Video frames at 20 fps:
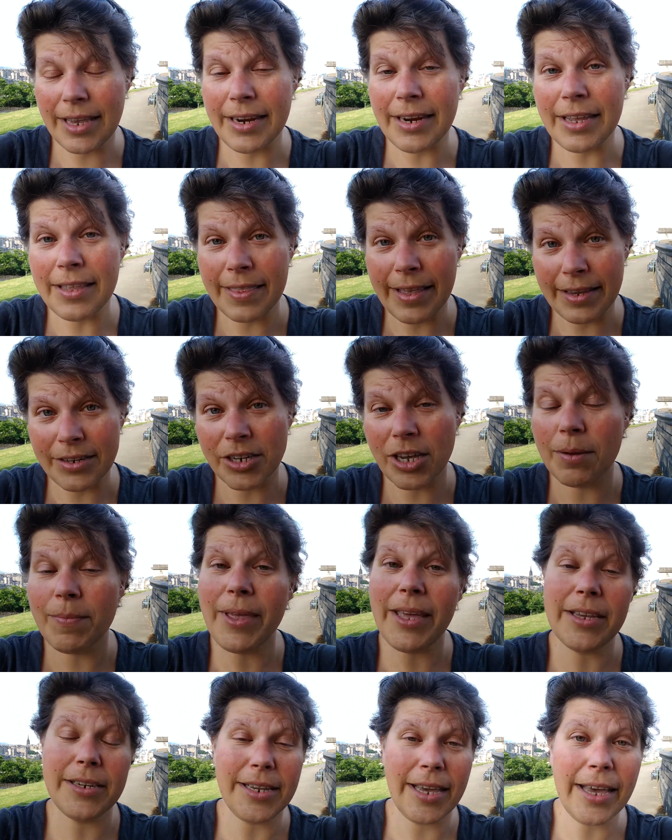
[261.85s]
and in that time
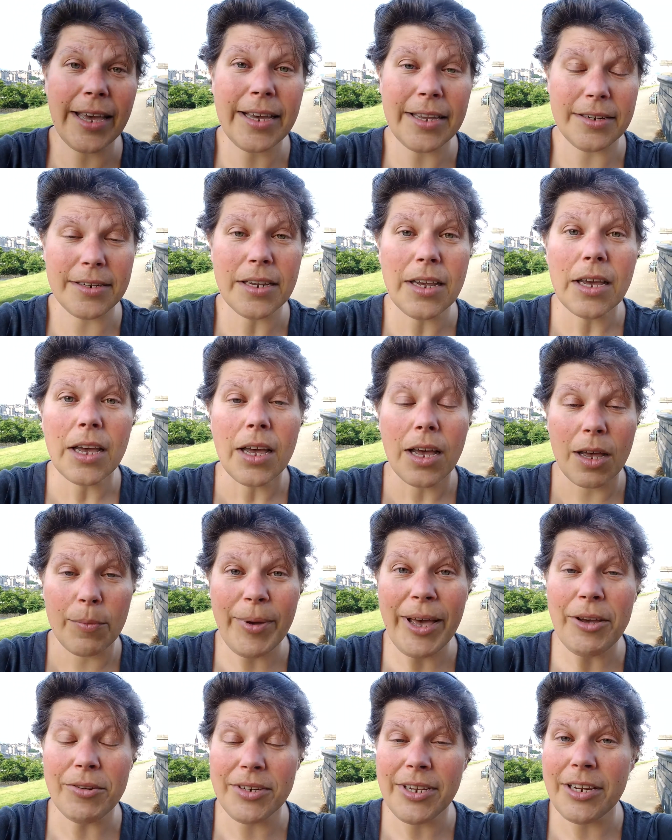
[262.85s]
they had had
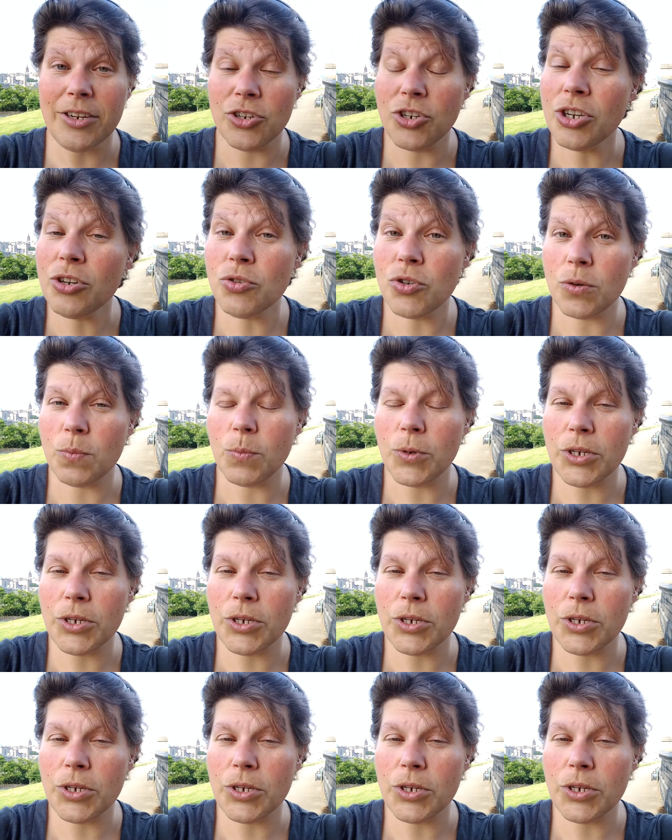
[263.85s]
about 10 children.